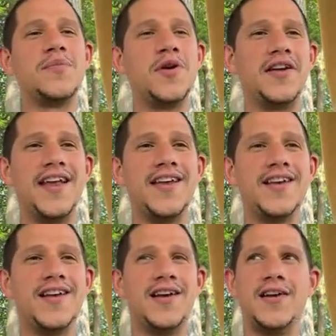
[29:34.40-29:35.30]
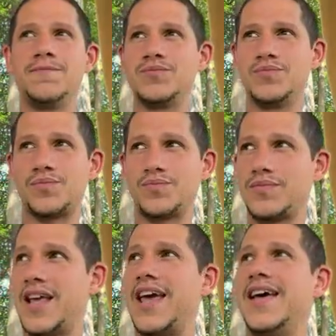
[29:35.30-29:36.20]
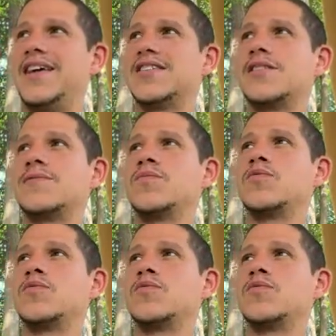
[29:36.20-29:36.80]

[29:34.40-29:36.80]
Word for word: community is